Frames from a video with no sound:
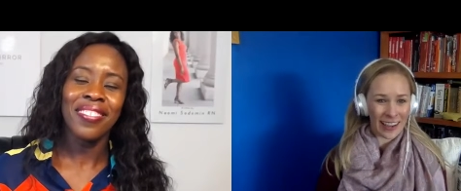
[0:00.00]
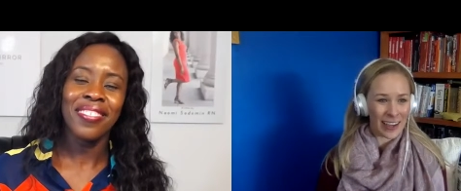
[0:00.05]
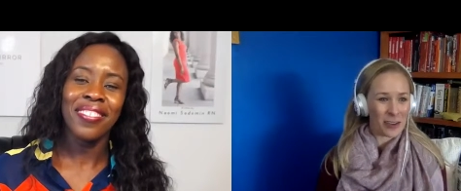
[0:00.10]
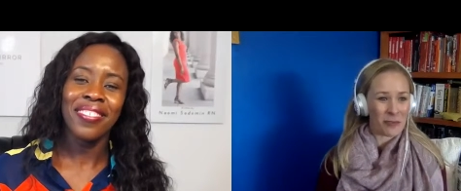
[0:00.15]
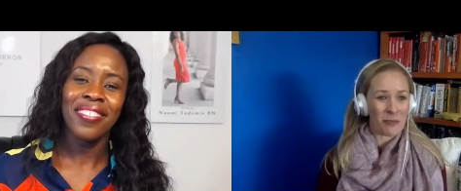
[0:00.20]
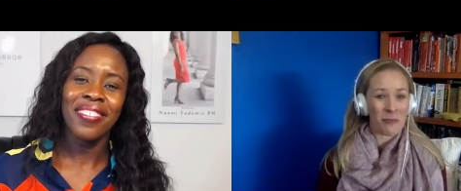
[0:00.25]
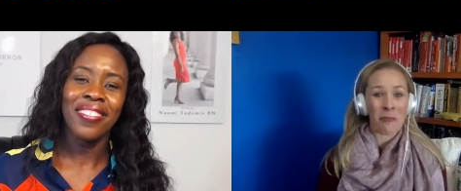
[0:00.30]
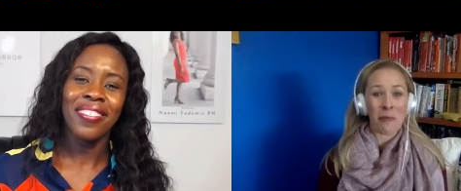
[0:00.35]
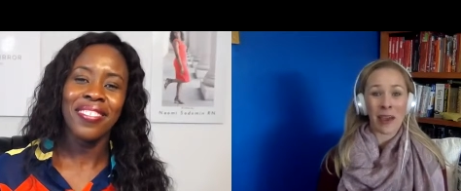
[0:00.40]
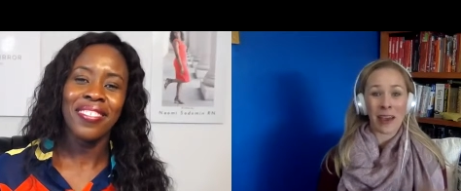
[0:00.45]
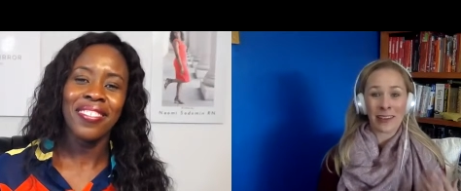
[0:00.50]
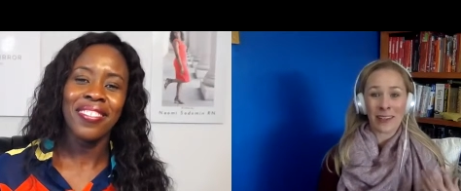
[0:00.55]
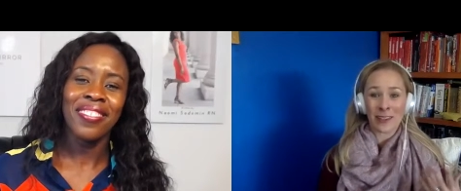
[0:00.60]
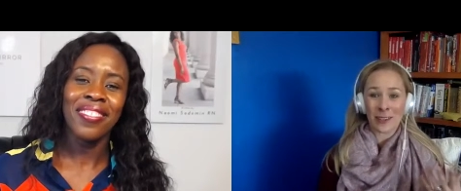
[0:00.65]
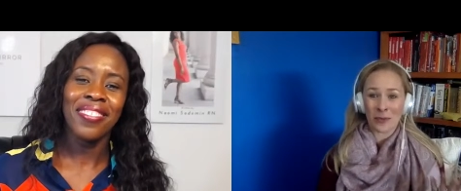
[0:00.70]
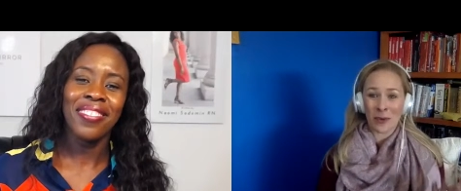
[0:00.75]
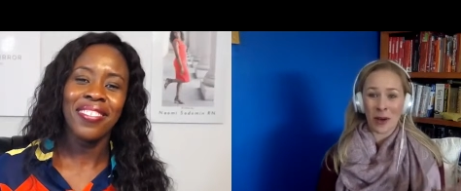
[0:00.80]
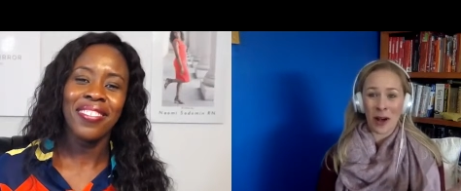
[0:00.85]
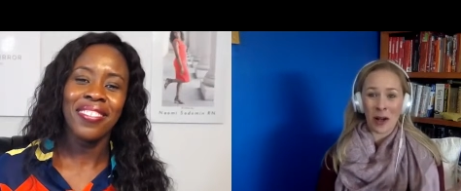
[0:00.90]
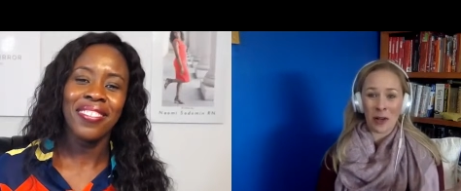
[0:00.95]
Speaker 1: it may as
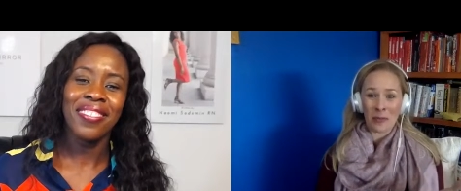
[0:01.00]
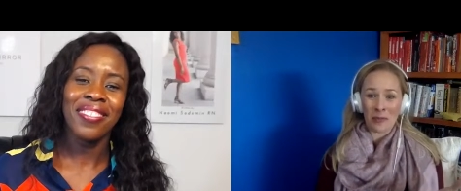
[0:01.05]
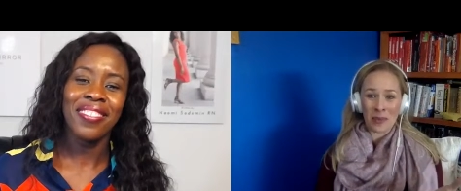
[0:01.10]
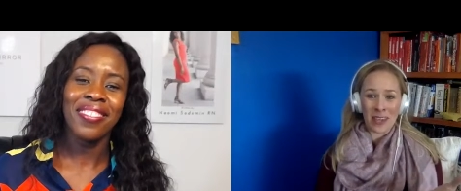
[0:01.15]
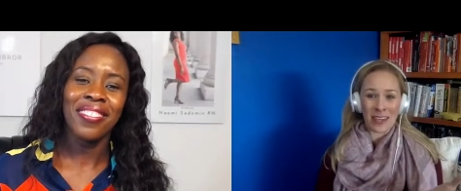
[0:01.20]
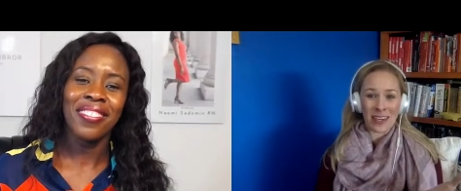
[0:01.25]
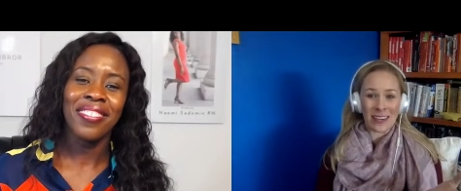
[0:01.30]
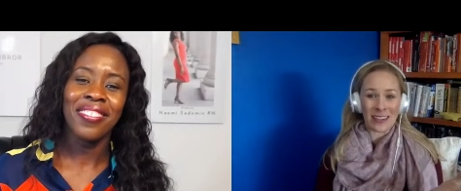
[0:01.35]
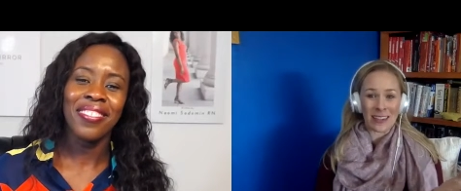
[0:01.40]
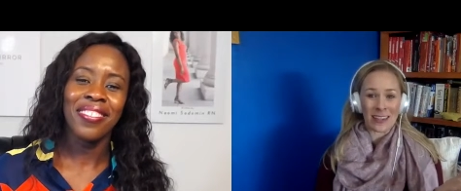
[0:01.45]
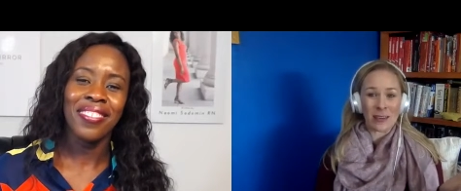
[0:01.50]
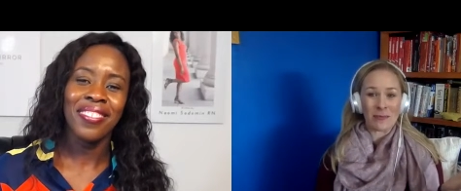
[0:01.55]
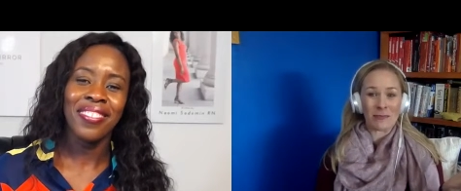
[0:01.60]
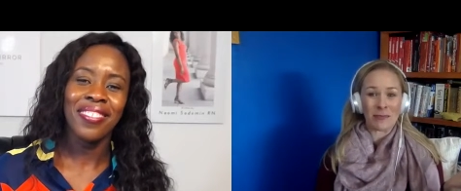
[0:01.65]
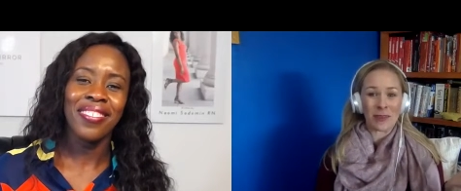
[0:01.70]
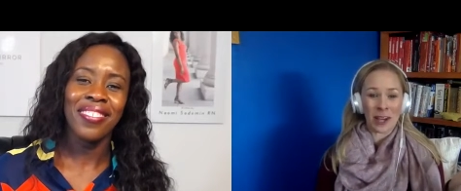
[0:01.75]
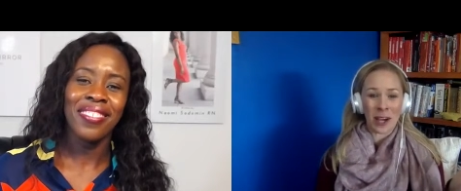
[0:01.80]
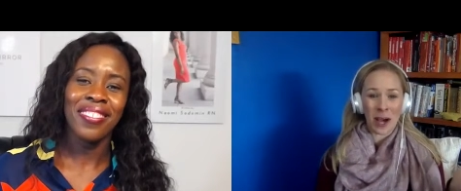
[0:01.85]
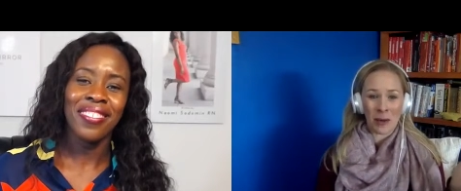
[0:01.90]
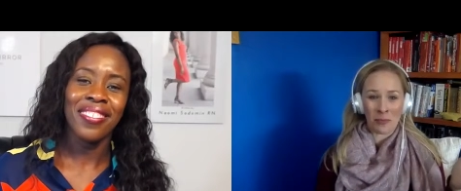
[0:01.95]
well be
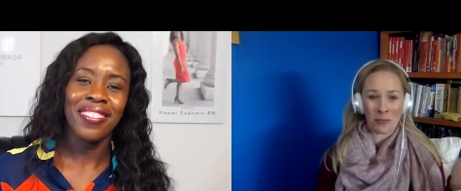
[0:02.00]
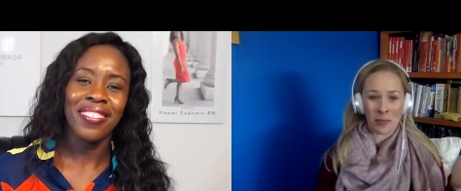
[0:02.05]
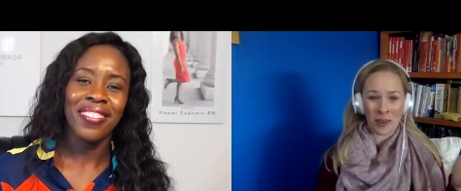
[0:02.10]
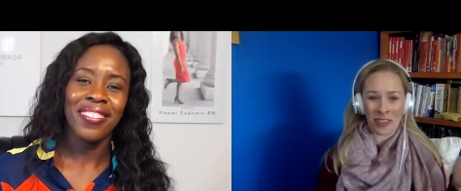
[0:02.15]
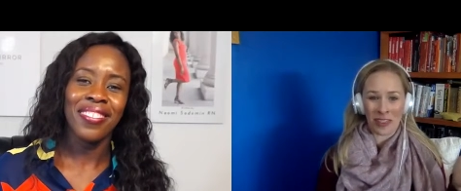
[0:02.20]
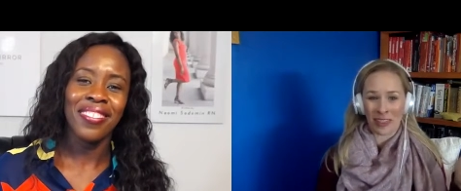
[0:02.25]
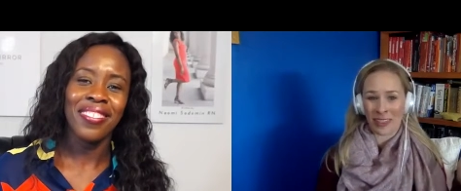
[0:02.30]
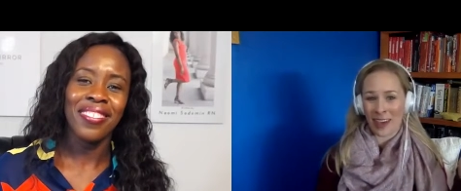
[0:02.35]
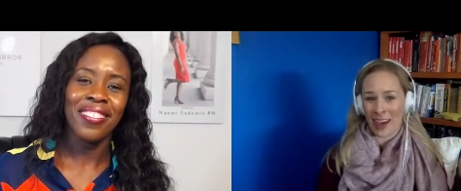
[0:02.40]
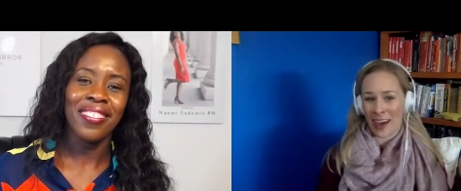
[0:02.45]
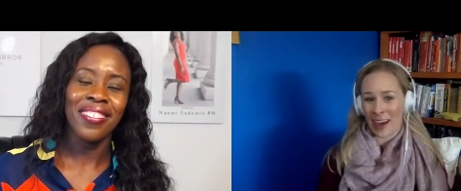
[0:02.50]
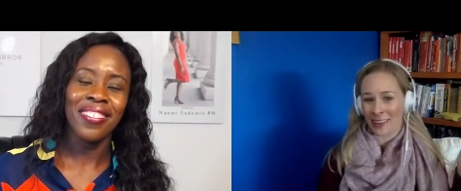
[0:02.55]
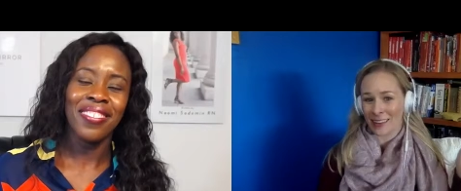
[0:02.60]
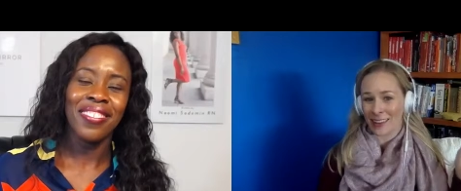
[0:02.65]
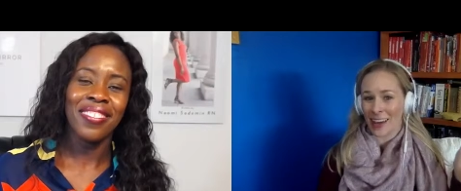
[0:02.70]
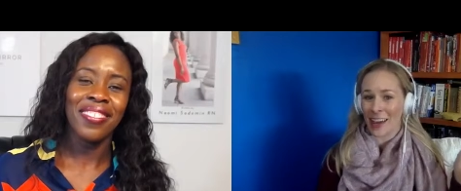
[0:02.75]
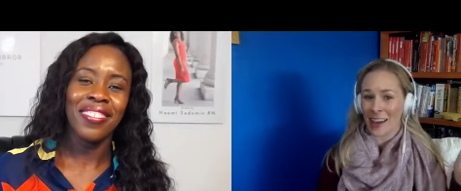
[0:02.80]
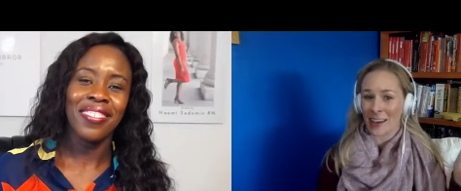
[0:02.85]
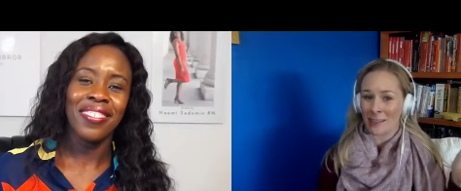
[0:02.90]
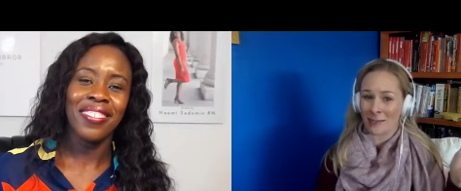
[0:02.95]
keeping up with that
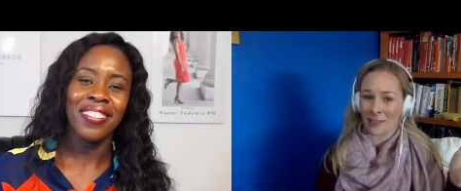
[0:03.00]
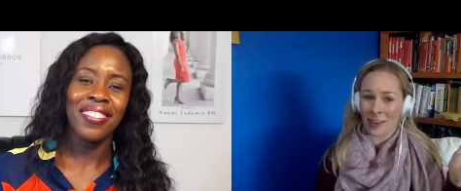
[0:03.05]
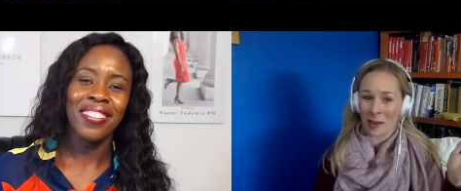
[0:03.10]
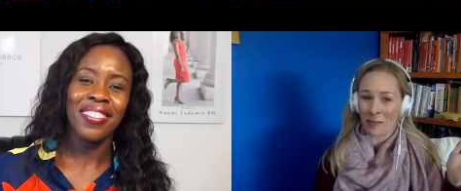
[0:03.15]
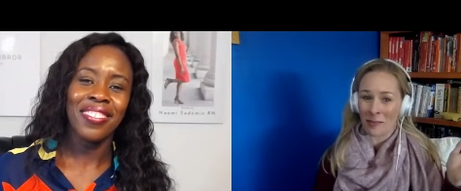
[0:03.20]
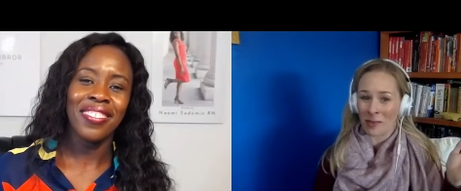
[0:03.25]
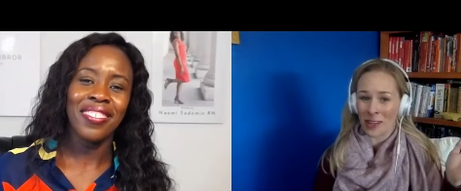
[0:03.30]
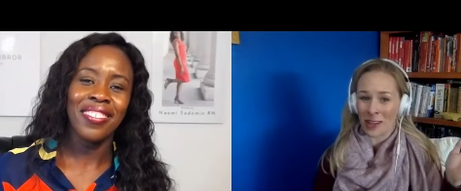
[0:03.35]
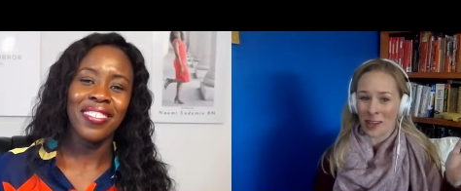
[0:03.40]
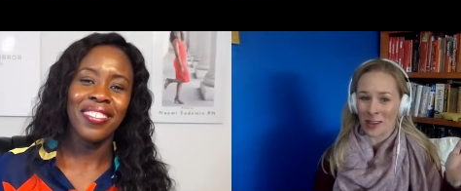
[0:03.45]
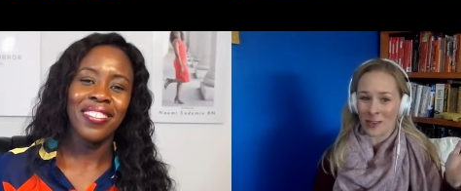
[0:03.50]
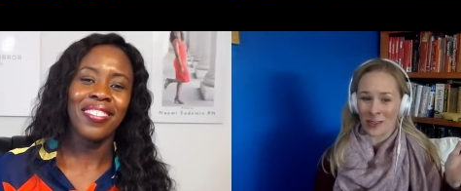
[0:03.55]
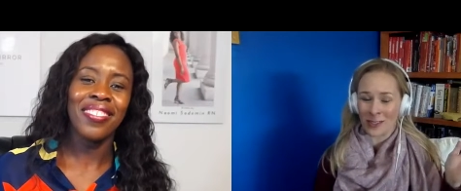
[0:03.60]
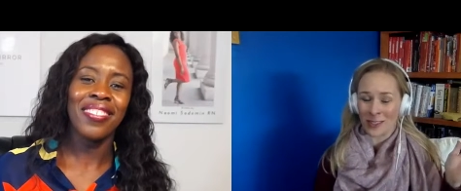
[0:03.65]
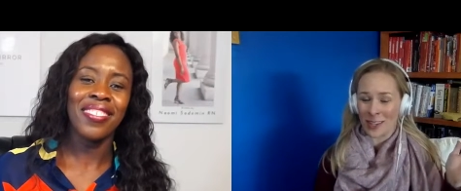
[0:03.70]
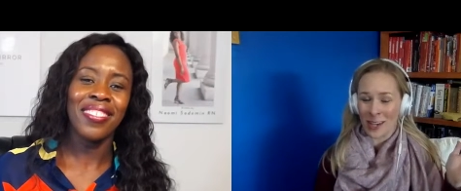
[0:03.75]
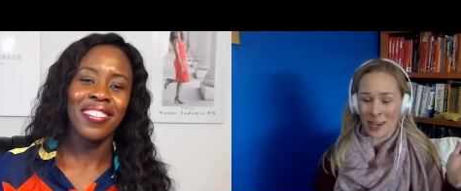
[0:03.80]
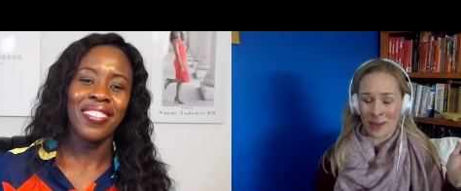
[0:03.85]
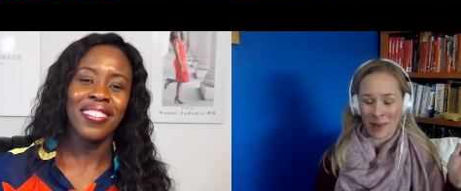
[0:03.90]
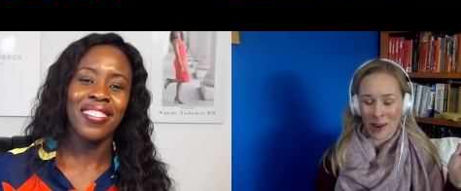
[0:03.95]
K family whose
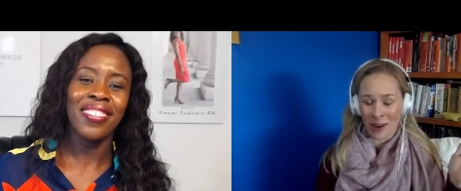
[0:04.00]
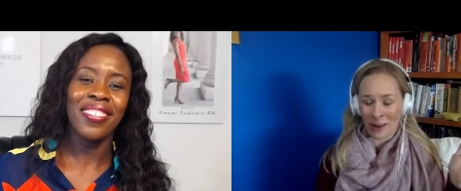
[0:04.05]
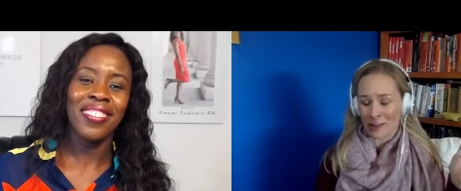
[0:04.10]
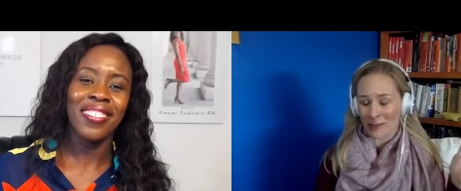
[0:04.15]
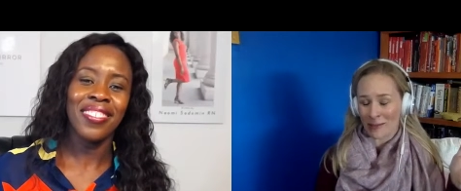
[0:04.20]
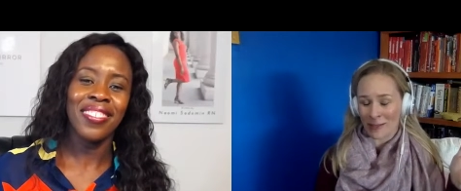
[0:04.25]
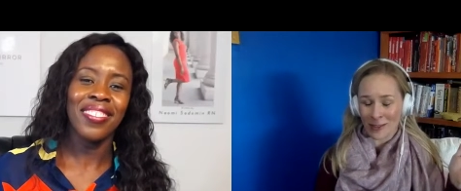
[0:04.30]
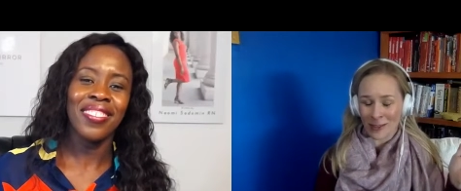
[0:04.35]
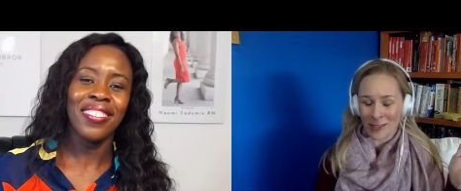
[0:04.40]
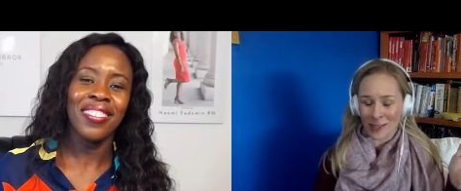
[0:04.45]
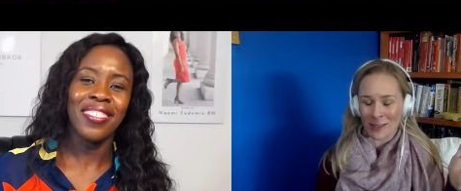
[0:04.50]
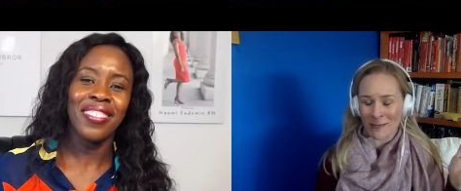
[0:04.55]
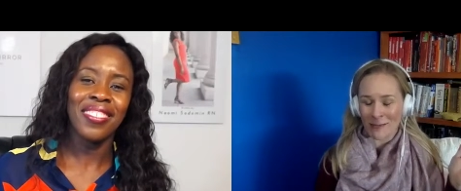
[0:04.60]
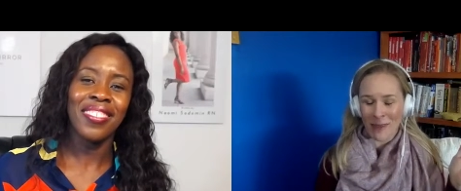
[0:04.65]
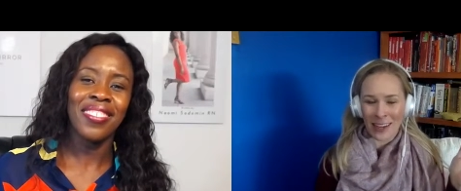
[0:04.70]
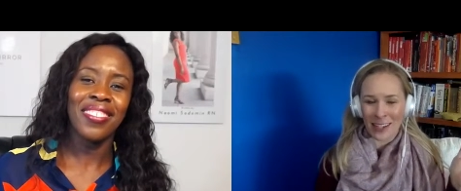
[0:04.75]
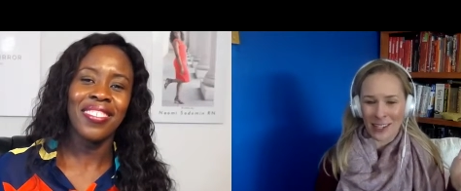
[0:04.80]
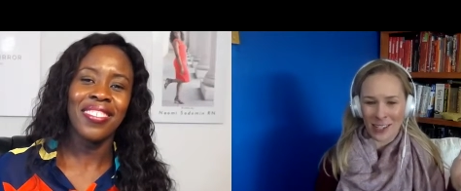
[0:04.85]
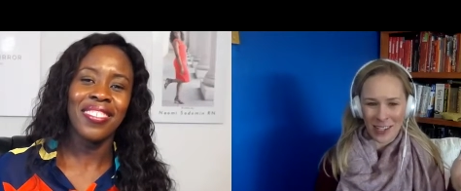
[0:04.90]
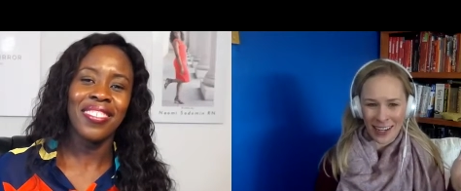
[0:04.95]
name I refuse to
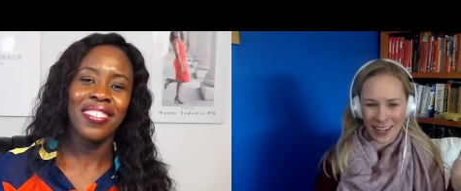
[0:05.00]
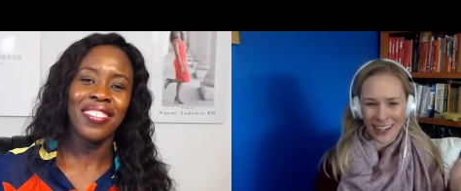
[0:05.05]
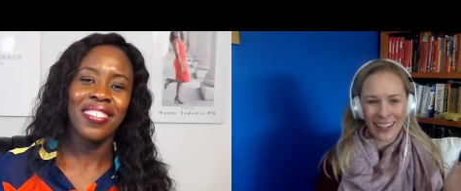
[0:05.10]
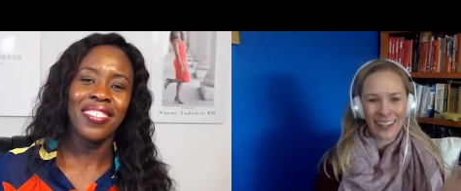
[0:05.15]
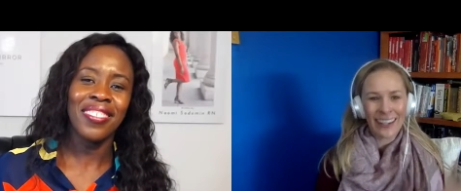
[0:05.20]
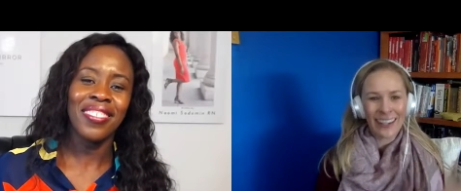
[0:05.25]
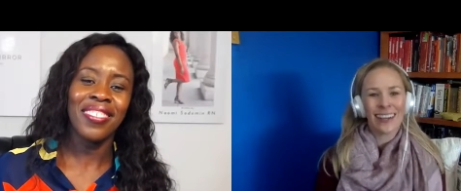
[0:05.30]
mention,